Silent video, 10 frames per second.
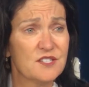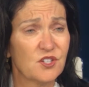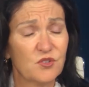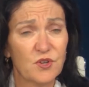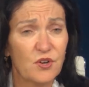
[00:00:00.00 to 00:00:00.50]
to
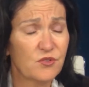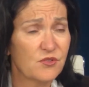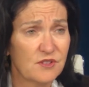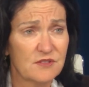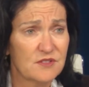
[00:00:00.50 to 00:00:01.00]

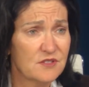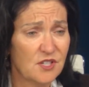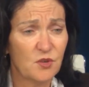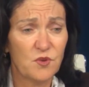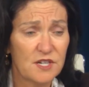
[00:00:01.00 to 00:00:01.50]
growth. It's, you
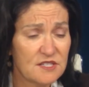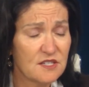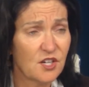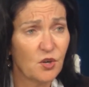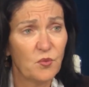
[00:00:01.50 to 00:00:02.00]
know, what is
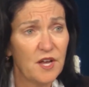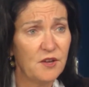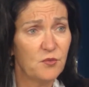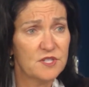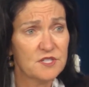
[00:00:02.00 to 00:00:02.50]
in our
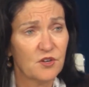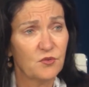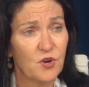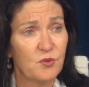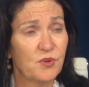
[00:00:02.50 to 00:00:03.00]
way, what's our
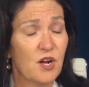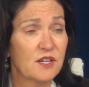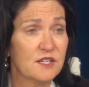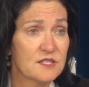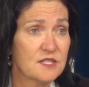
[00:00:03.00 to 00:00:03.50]

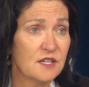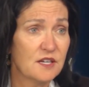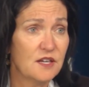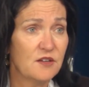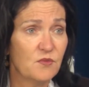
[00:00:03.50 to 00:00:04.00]
roadblock is
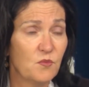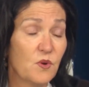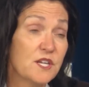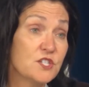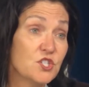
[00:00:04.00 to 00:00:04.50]

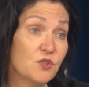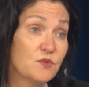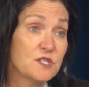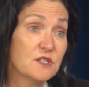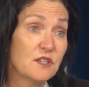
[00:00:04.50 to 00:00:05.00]
one issue
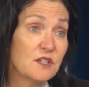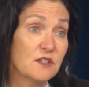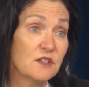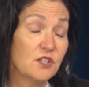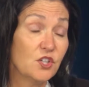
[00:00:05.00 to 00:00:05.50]
is the
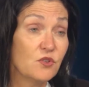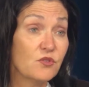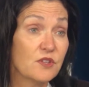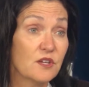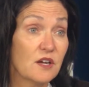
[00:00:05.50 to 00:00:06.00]

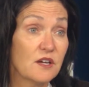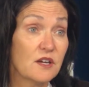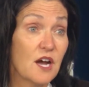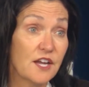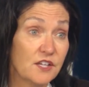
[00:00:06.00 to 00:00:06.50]

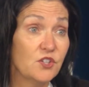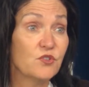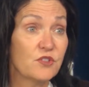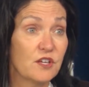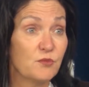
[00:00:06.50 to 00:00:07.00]
high
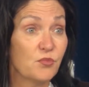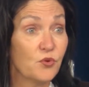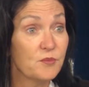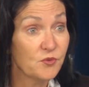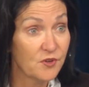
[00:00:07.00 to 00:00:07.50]
youth
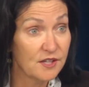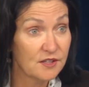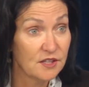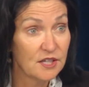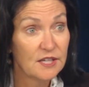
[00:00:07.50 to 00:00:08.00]
unemployment rate.
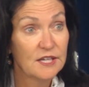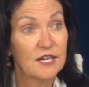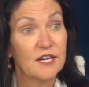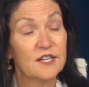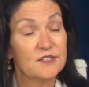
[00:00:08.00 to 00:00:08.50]

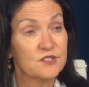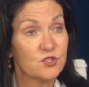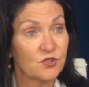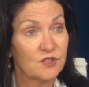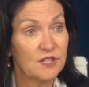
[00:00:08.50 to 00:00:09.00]
Mm-hmm.
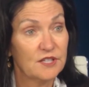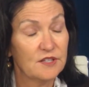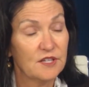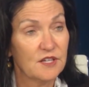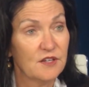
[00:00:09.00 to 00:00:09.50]
Certainly
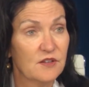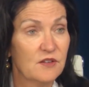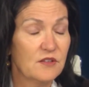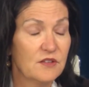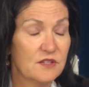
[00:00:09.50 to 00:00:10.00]

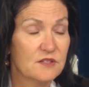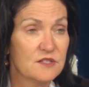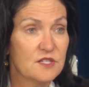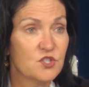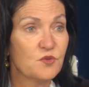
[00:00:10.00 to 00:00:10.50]
the
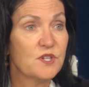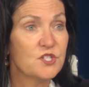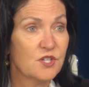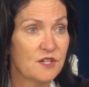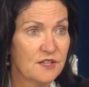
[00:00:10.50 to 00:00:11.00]

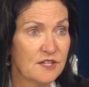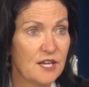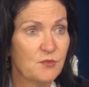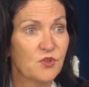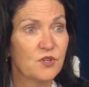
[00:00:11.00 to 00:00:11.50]
situation in the
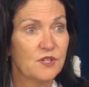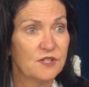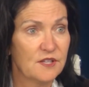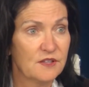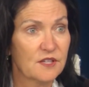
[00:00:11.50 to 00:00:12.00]
neighborhood
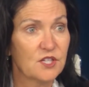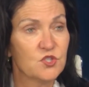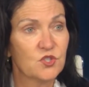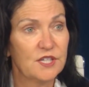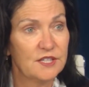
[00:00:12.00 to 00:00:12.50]
that the
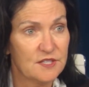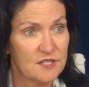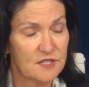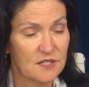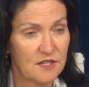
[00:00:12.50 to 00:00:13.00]
country is